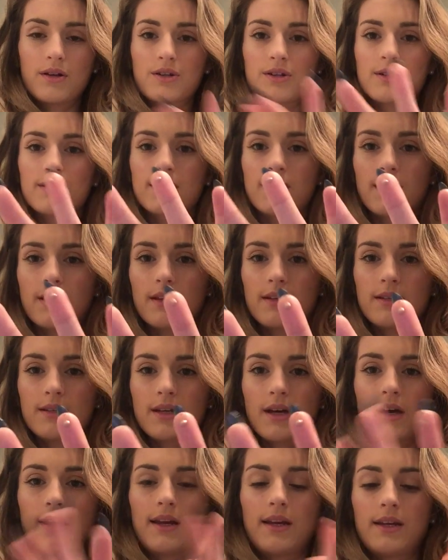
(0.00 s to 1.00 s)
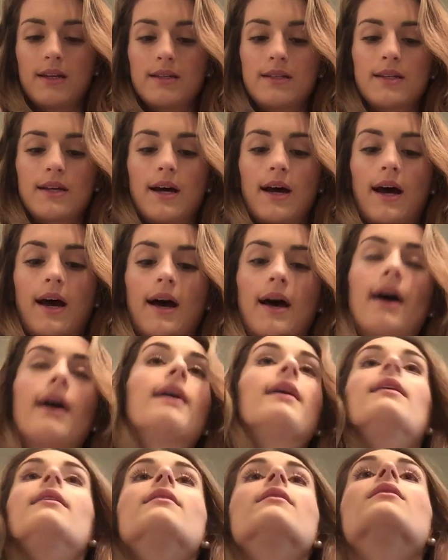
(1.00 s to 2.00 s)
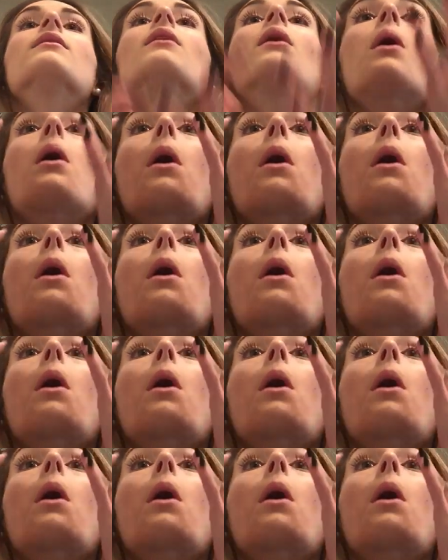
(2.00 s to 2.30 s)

just like a tiny tad,